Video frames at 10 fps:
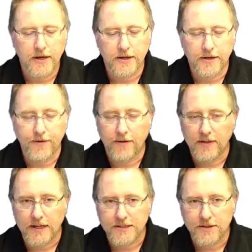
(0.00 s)
Uh, if you
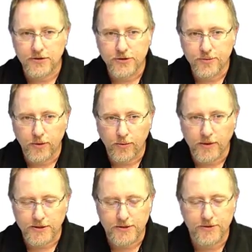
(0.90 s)
have less than
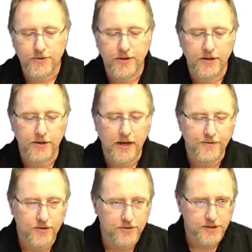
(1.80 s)
2.12, then you'd
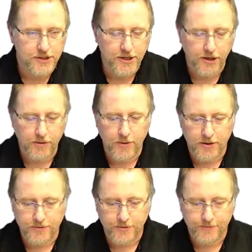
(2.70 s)
have to use a generic
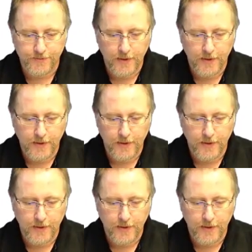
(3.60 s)
module.